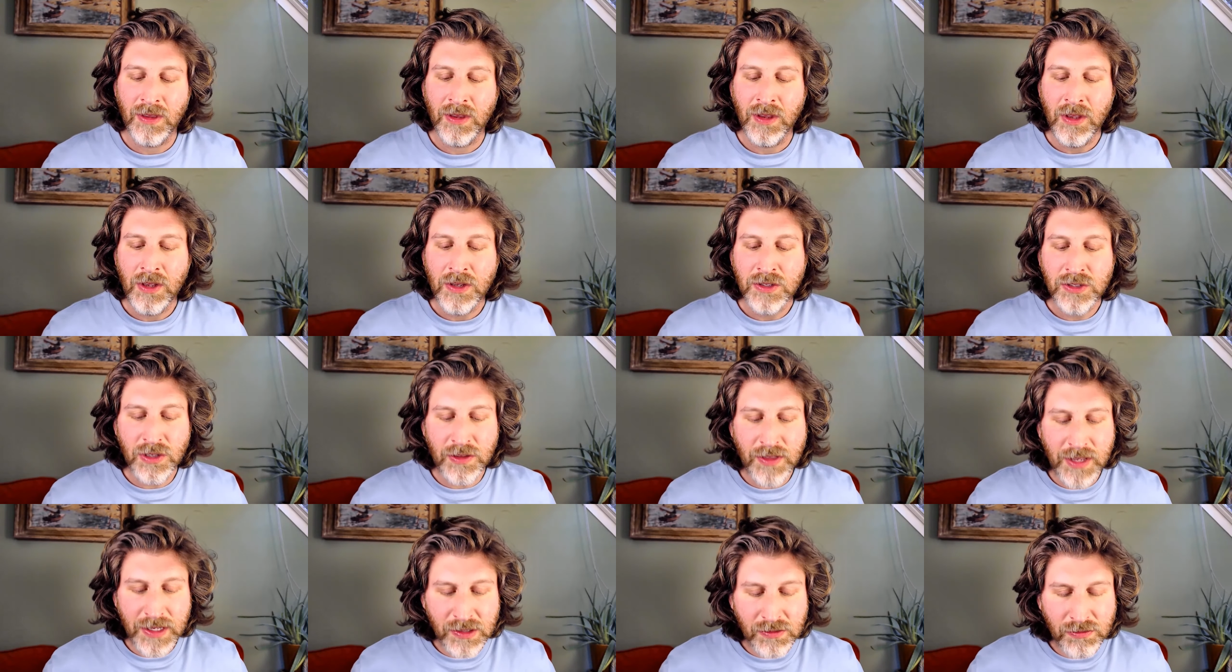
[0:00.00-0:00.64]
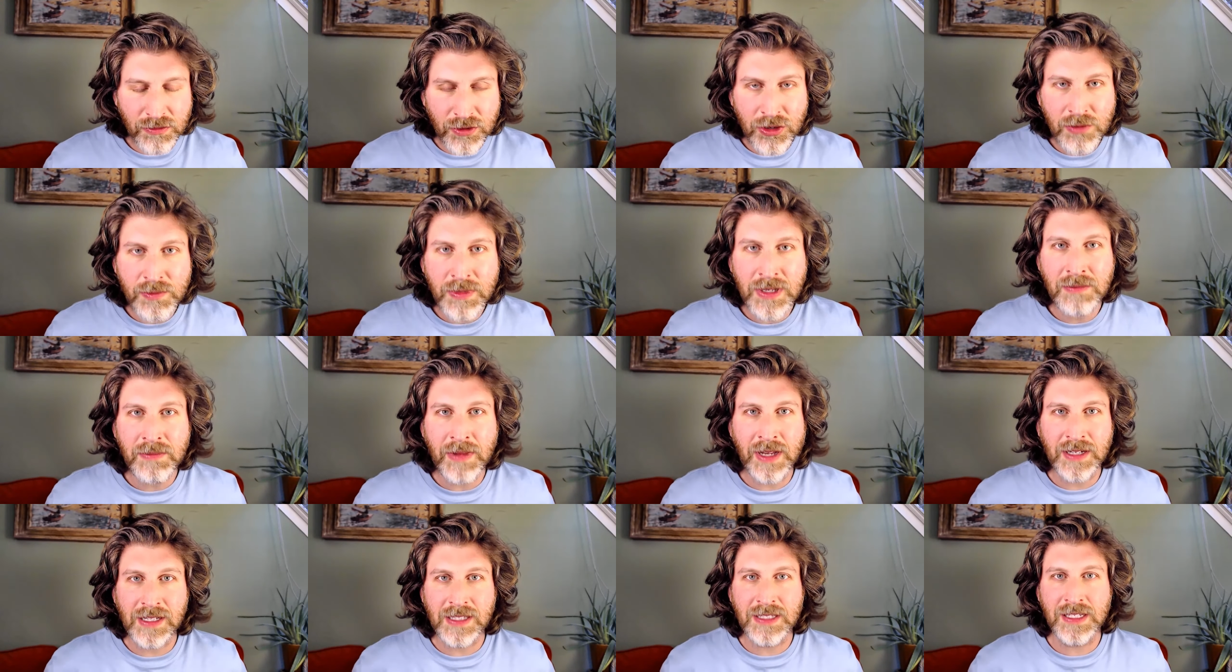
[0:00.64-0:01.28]
So there's room in
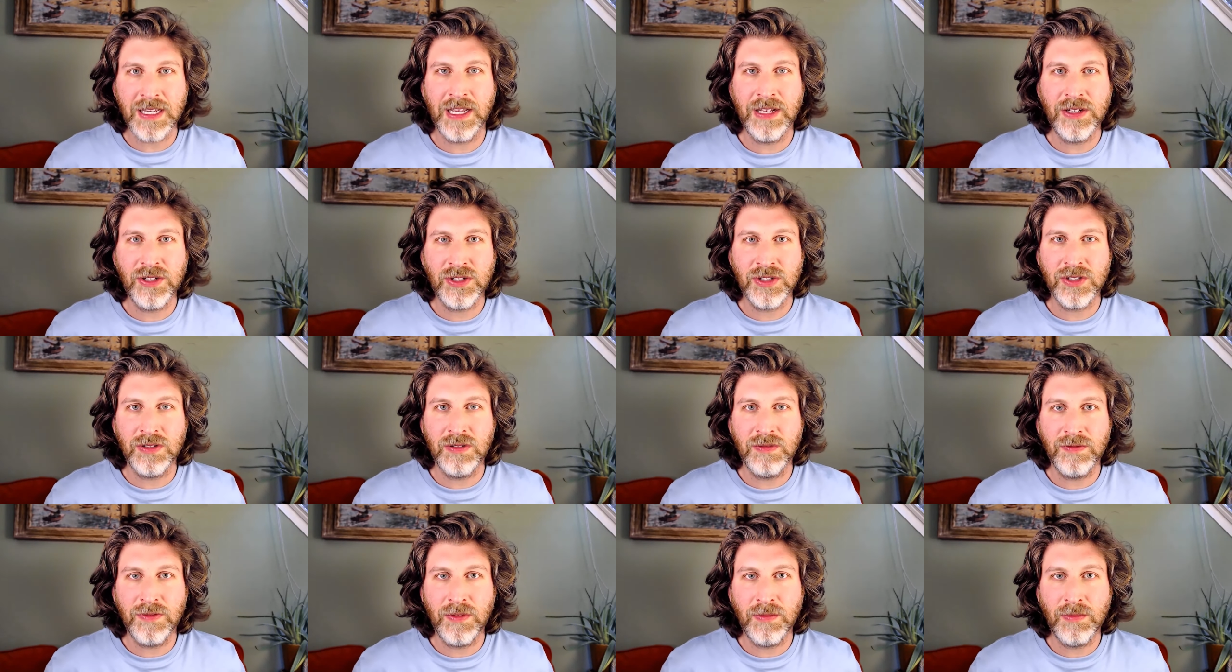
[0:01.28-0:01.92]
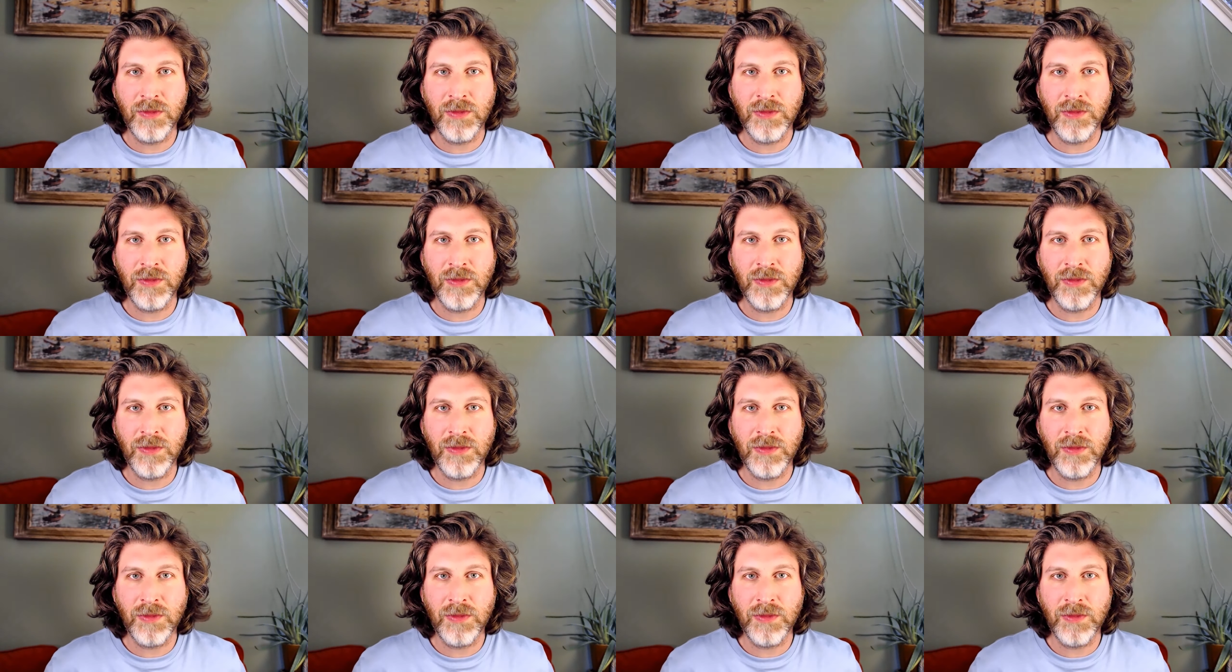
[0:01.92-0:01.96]
meditation for